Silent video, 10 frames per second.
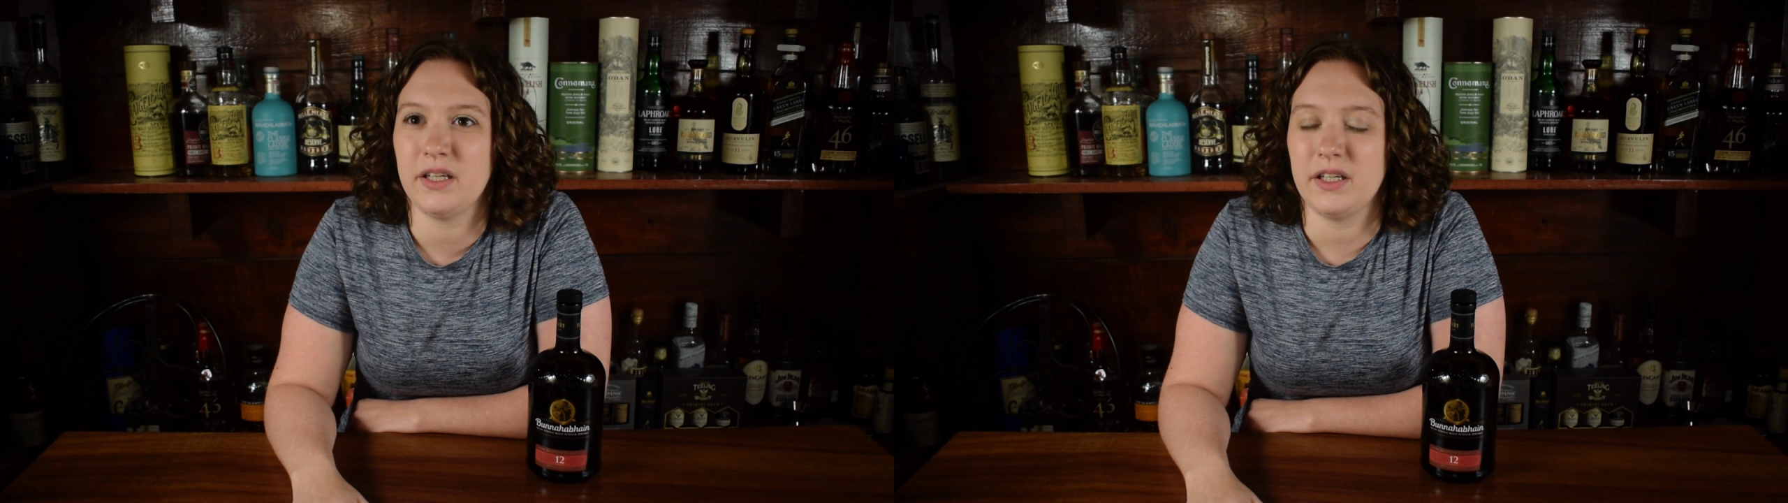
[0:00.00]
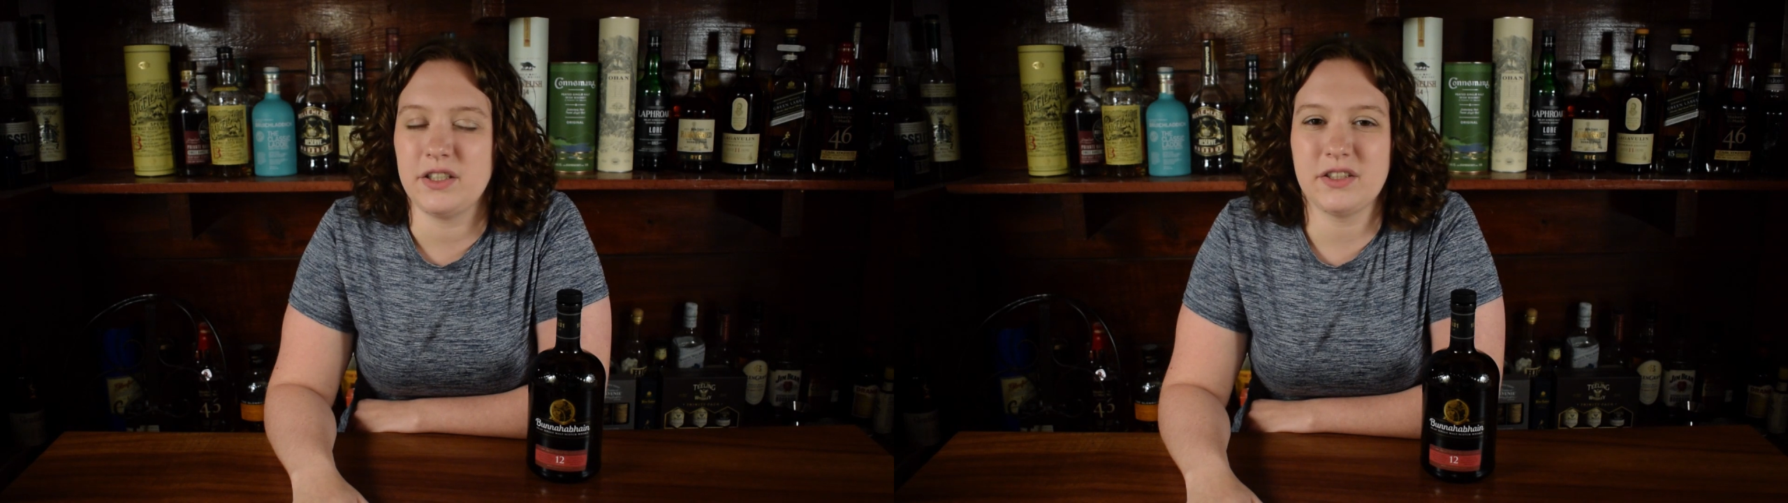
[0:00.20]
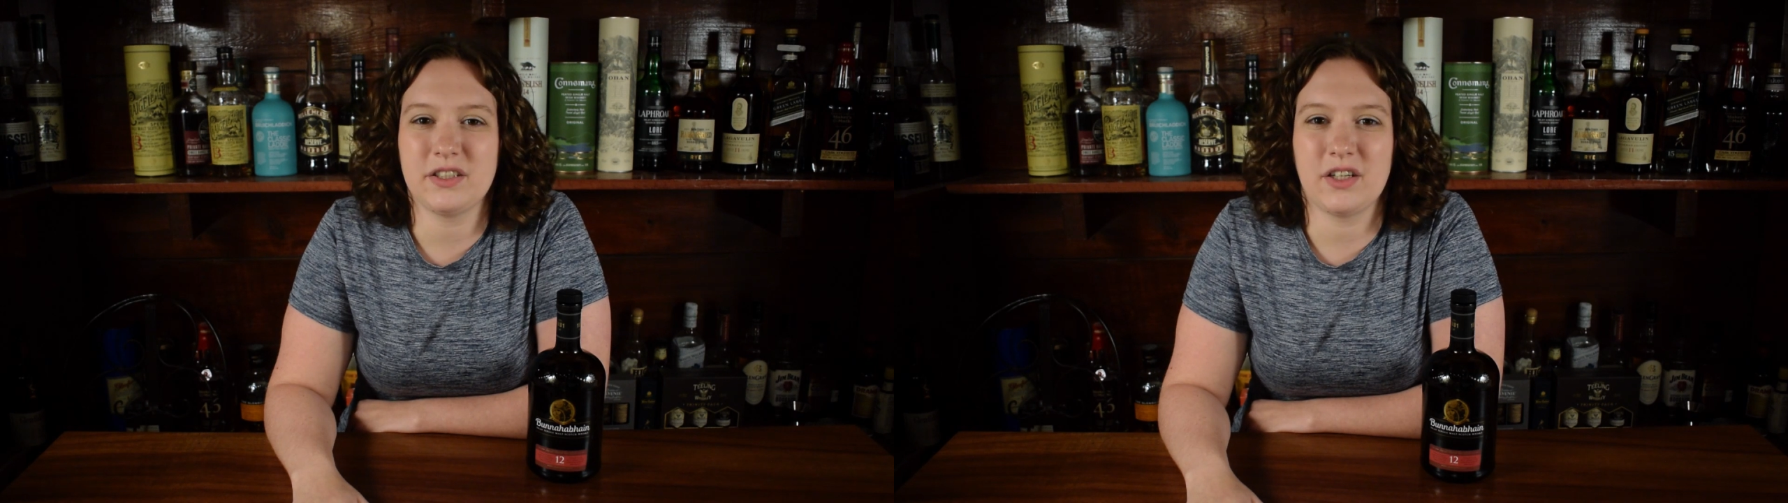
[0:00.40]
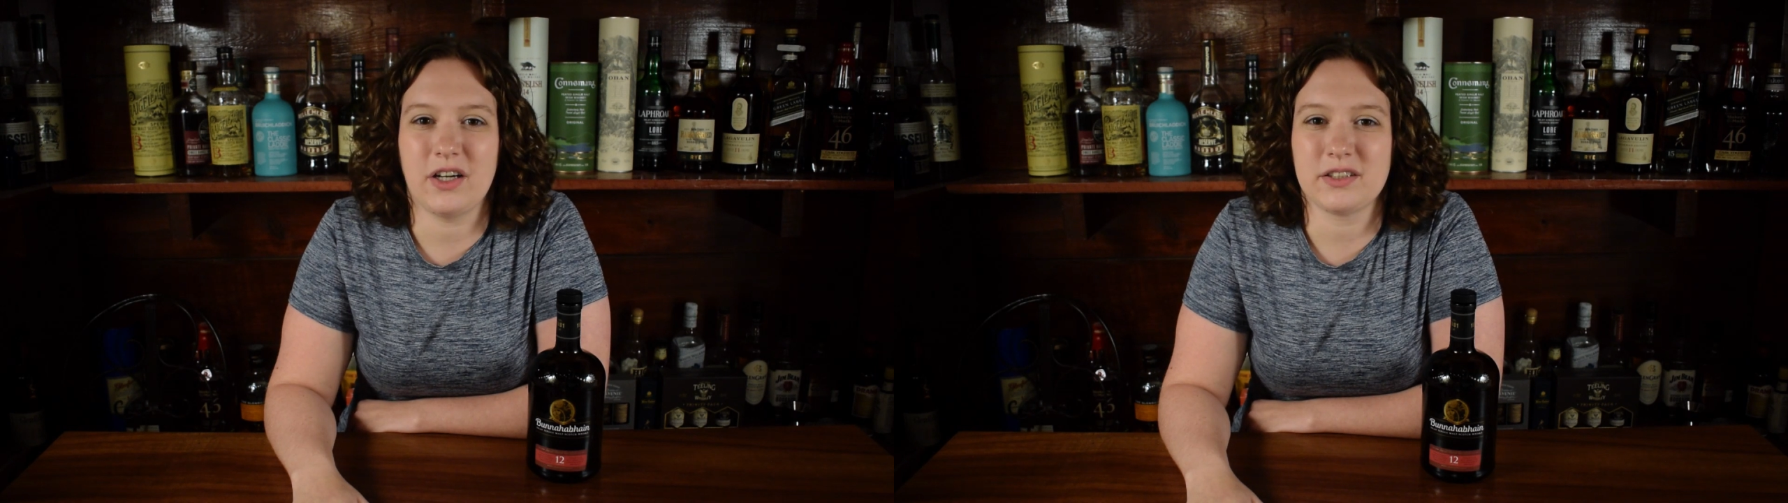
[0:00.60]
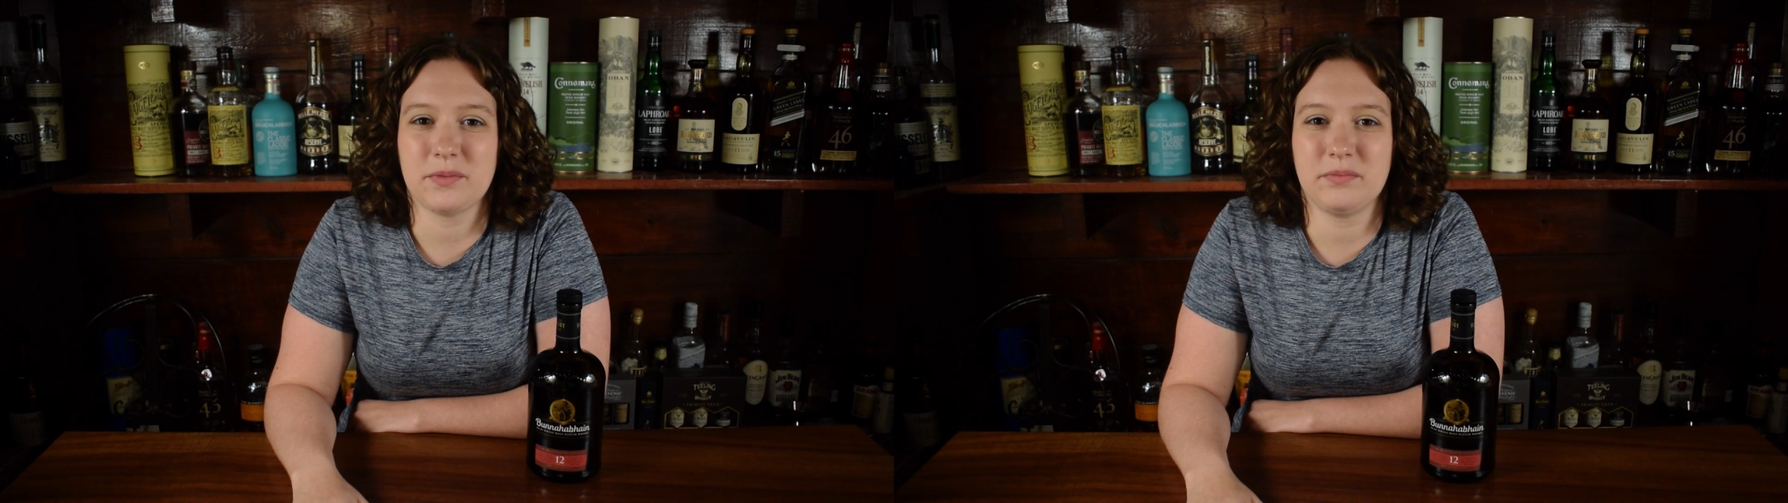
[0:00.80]
It's just an
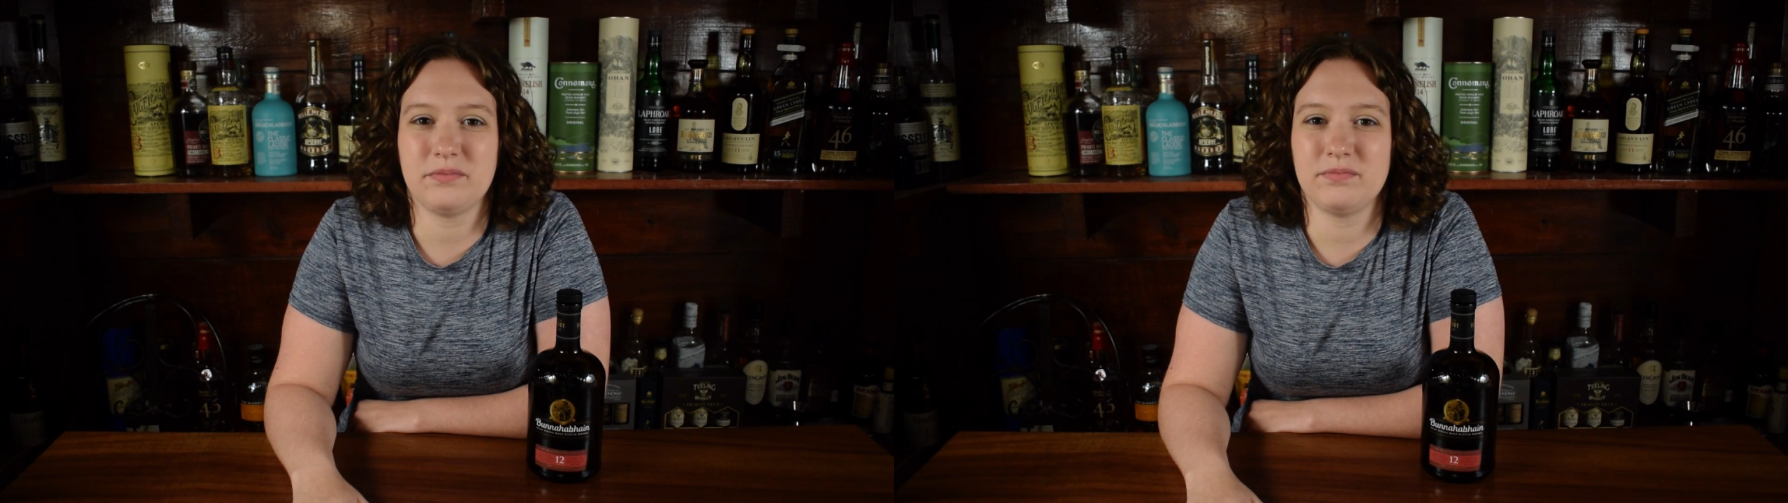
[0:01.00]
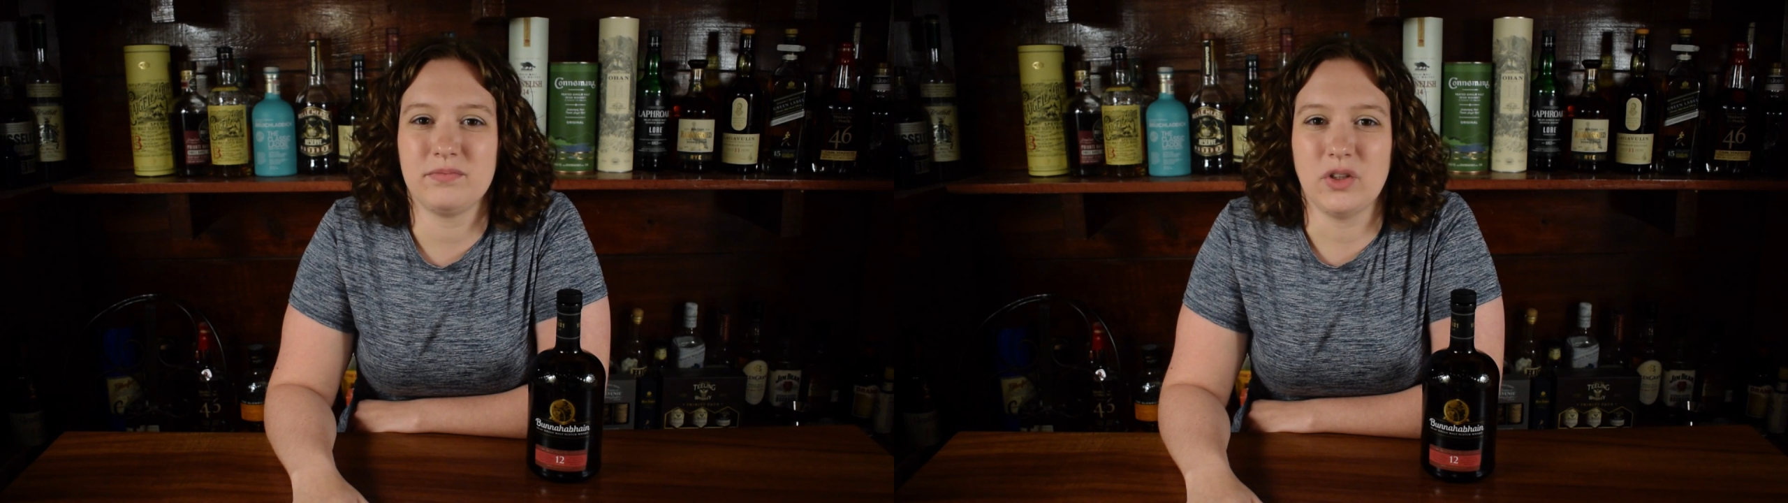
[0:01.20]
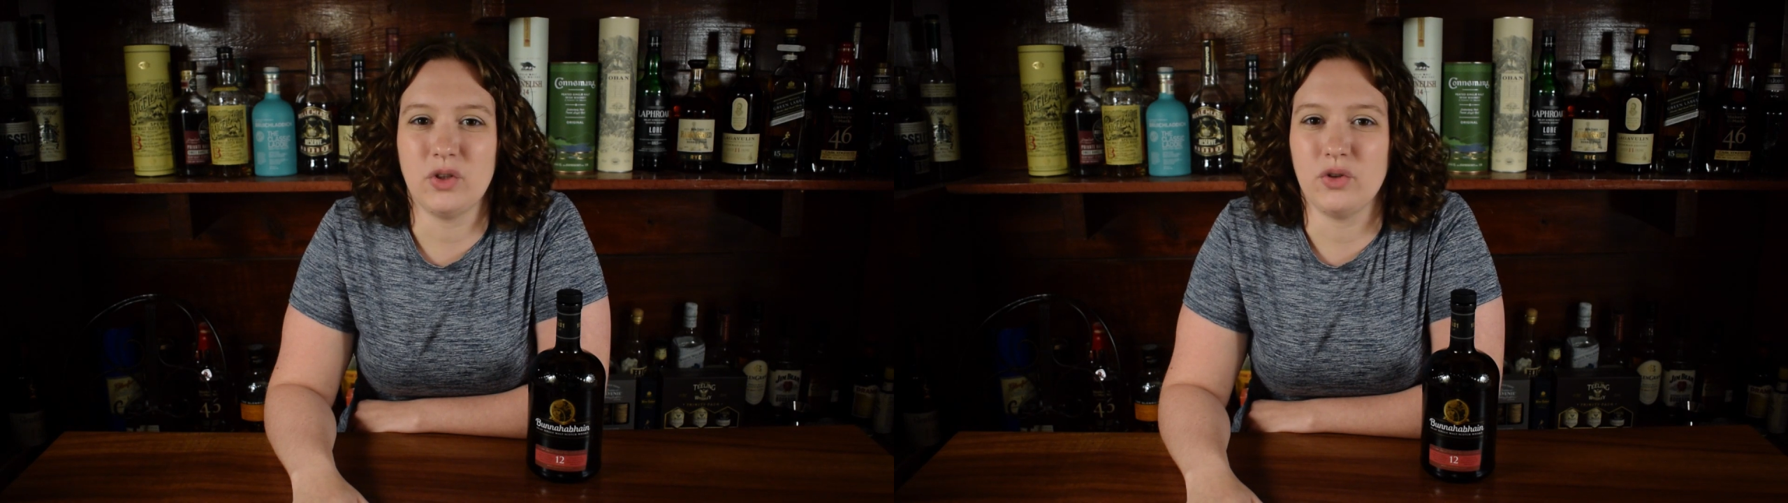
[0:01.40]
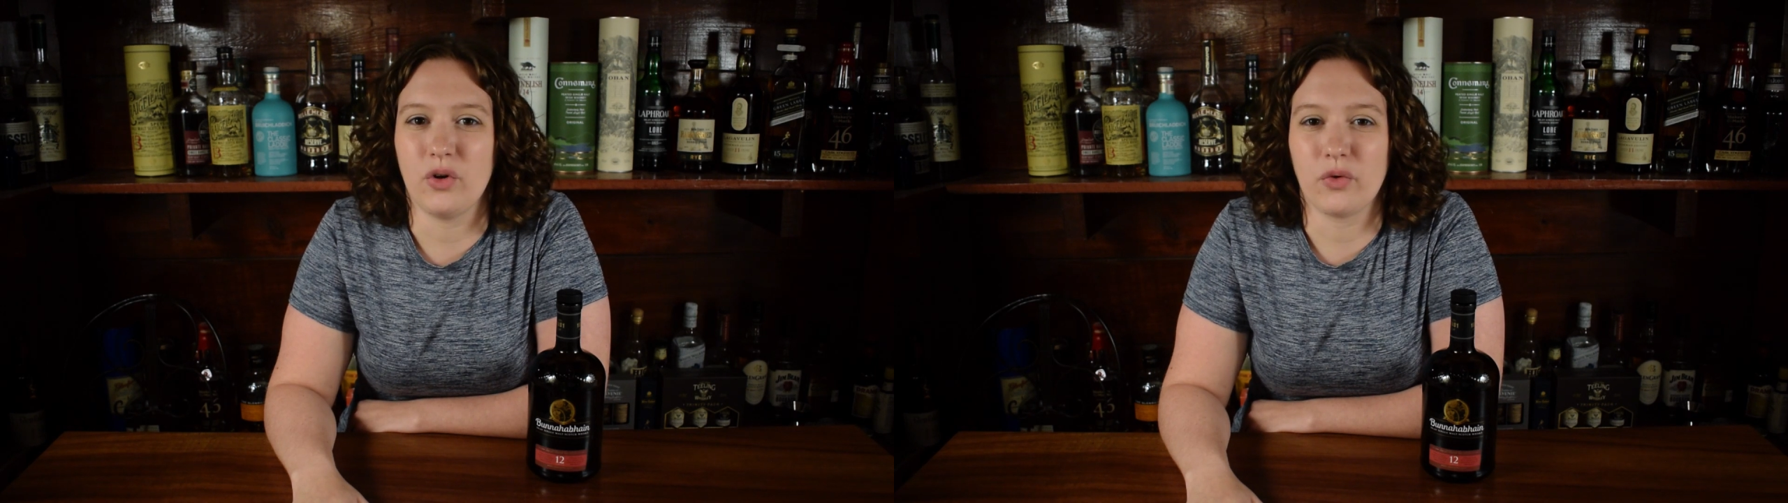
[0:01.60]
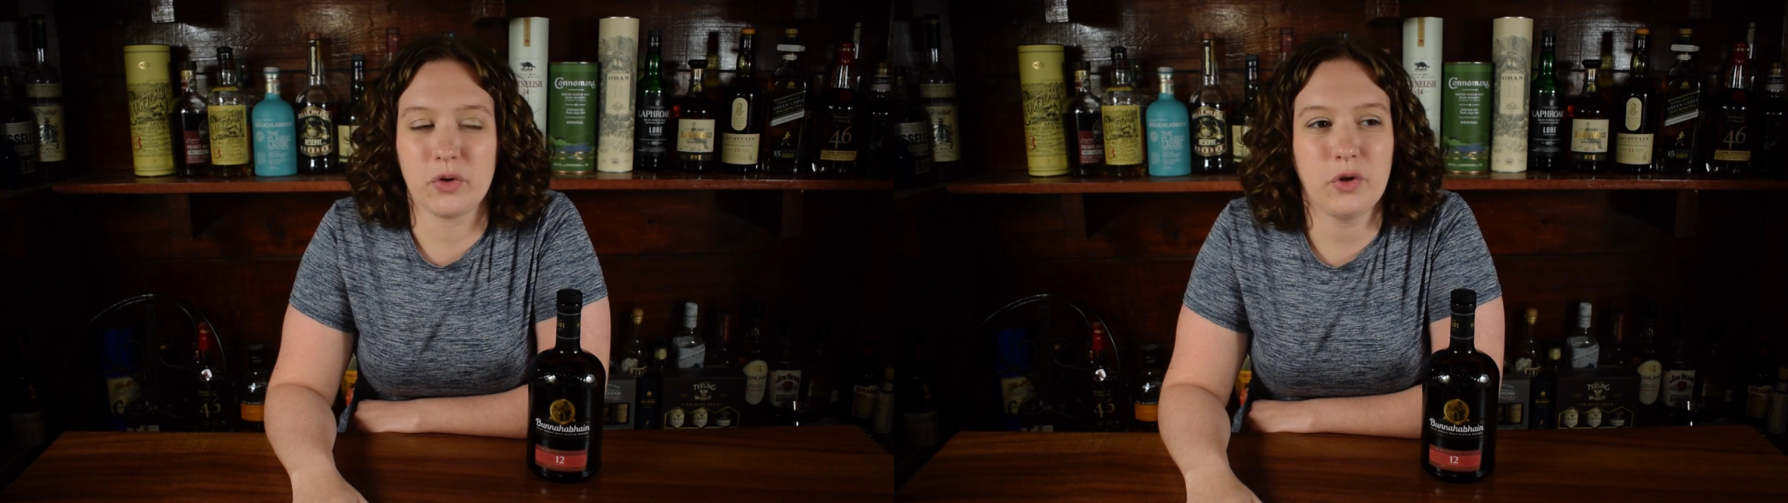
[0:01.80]
awesome little
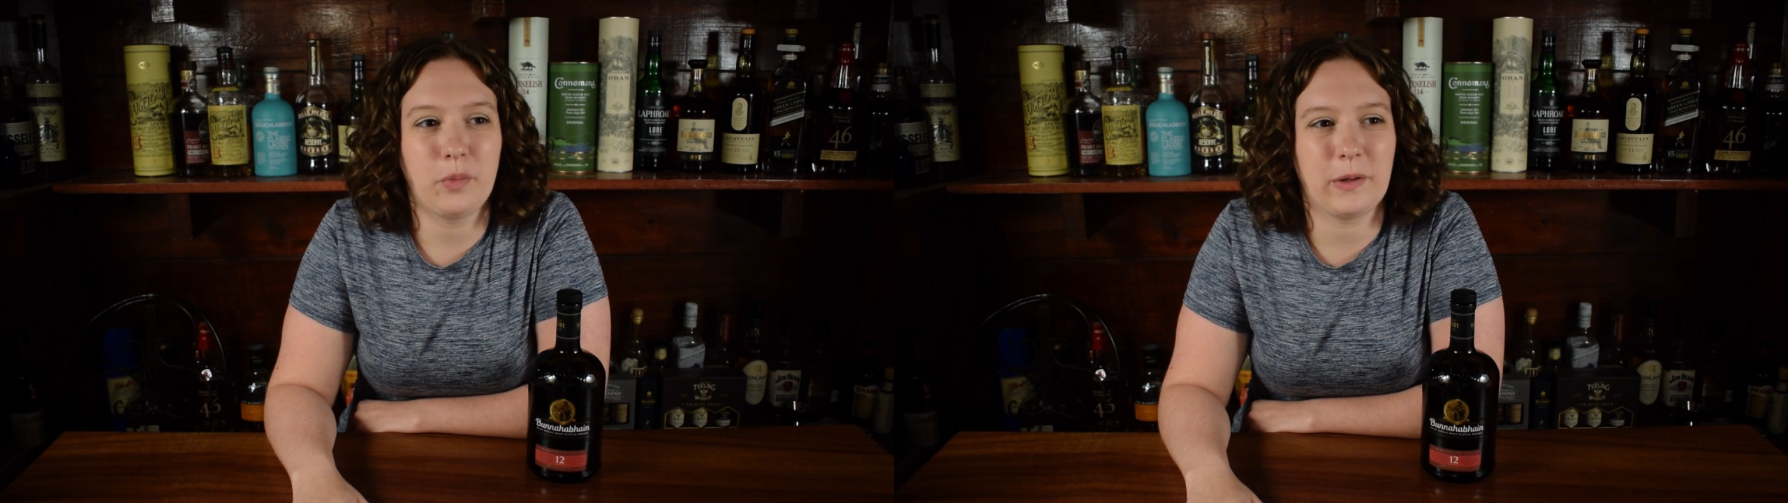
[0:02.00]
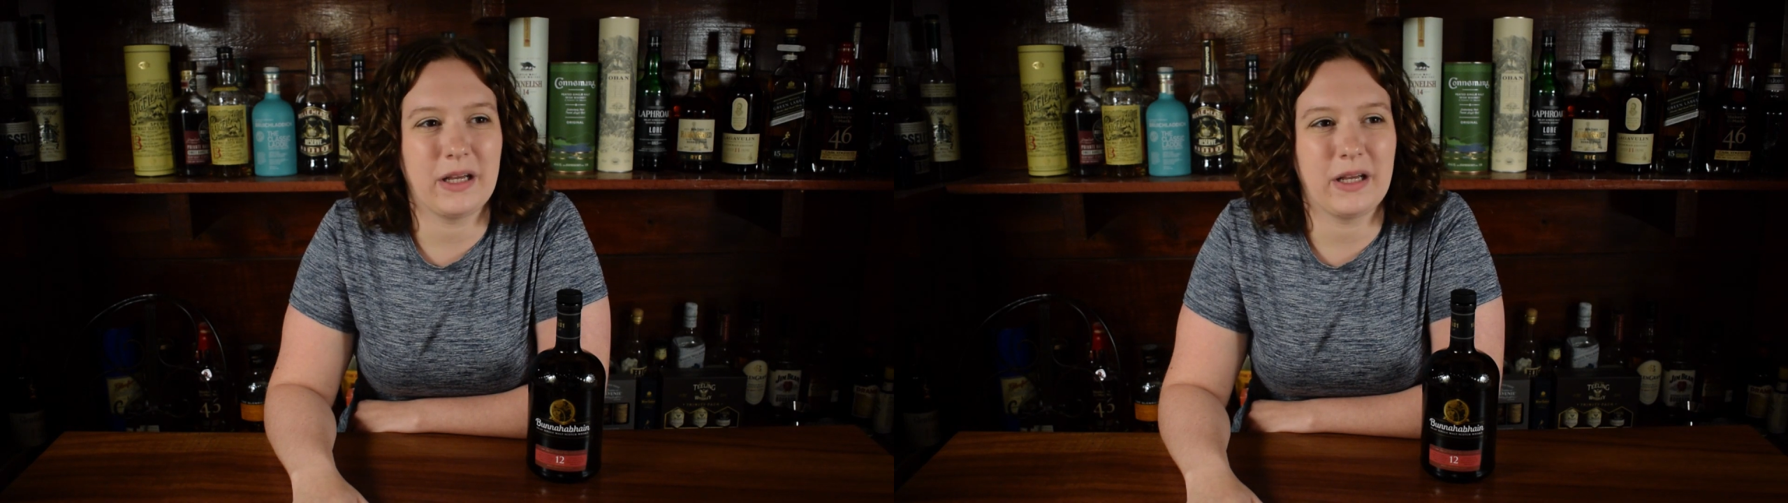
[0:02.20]
group,